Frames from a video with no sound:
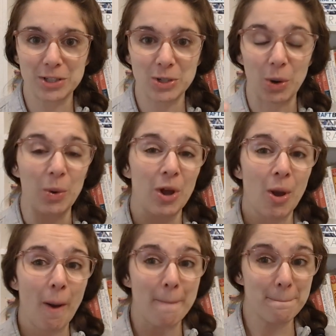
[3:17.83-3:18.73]
So
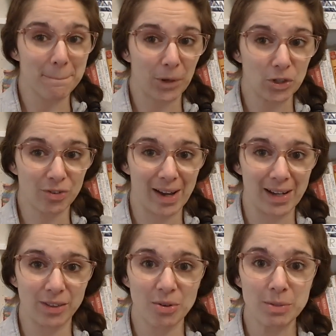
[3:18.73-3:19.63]

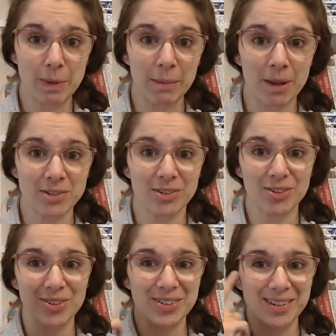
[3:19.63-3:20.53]
training those big
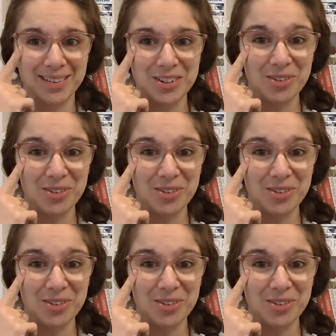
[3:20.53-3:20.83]
muscles,